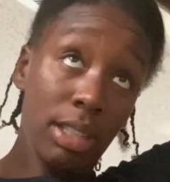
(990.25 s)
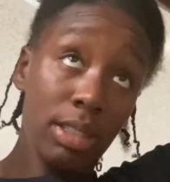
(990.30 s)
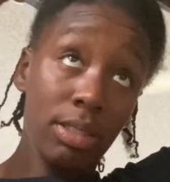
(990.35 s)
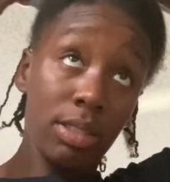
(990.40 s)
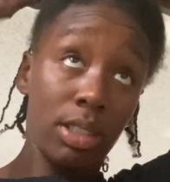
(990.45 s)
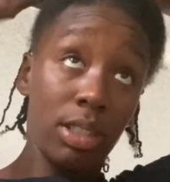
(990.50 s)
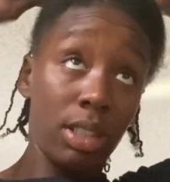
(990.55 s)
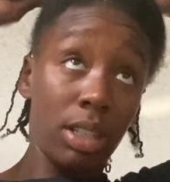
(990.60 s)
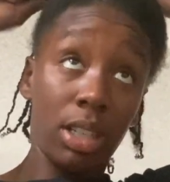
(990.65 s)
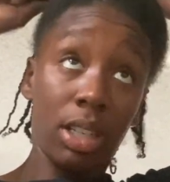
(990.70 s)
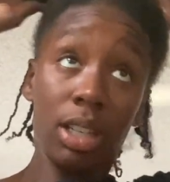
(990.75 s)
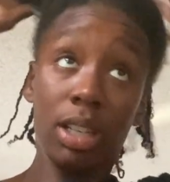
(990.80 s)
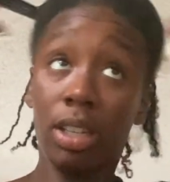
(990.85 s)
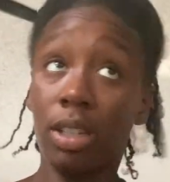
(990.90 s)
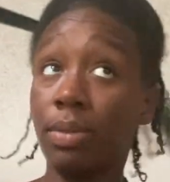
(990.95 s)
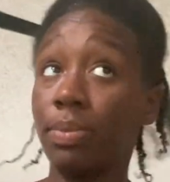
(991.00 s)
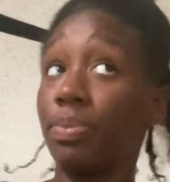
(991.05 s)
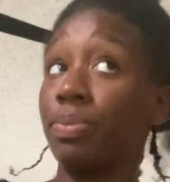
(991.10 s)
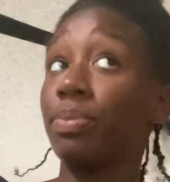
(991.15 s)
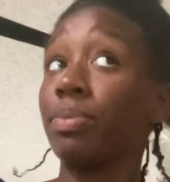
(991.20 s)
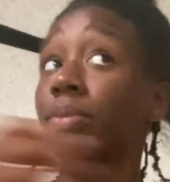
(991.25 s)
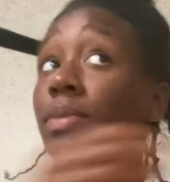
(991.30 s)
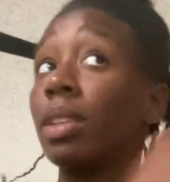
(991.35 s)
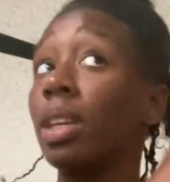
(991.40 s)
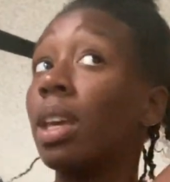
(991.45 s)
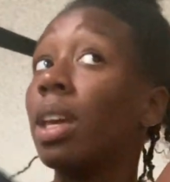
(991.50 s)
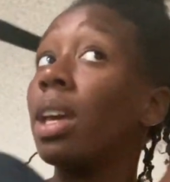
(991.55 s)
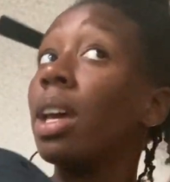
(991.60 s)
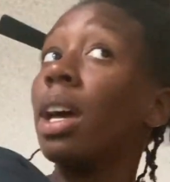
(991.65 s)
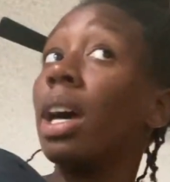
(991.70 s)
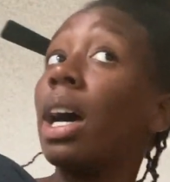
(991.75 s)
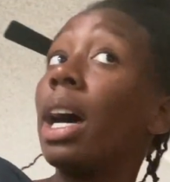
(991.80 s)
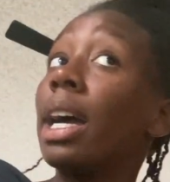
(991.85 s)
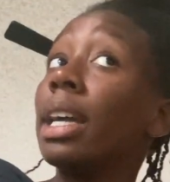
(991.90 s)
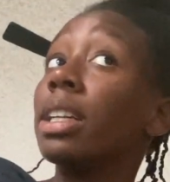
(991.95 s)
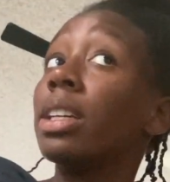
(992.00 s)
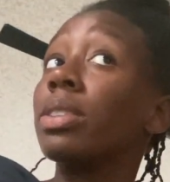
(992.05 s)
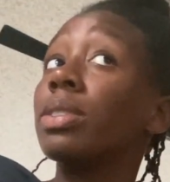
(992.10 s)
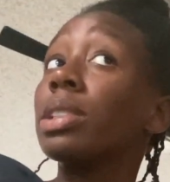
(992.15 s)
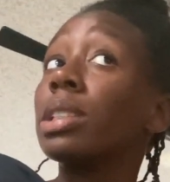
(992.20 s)
y'all,
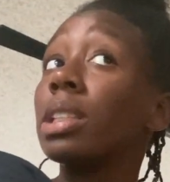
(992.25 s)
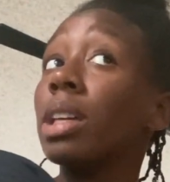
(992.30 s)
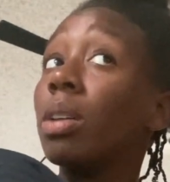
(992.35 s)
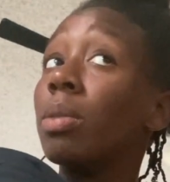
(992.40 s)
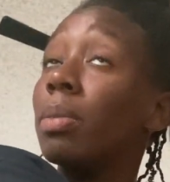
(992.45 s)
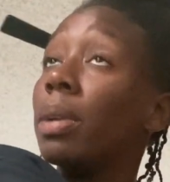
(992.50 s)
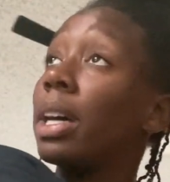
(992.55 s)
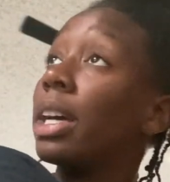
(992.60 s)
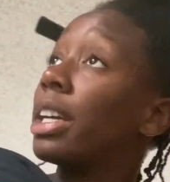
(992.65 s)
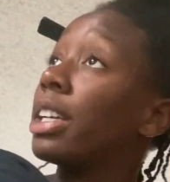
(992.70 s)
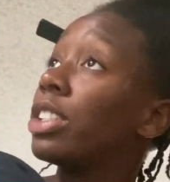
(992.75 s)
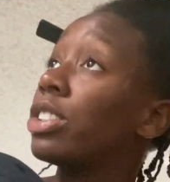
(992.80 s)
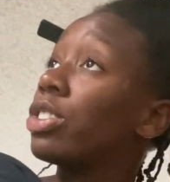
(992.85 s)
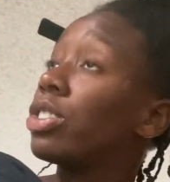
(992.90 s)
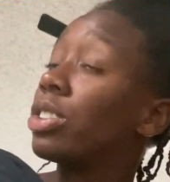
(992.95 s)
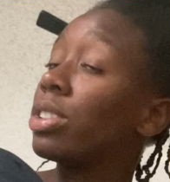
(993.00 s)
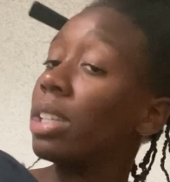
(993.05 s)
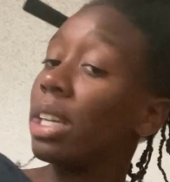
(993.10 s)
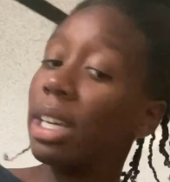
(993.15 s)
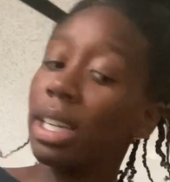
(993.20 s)
I know so much.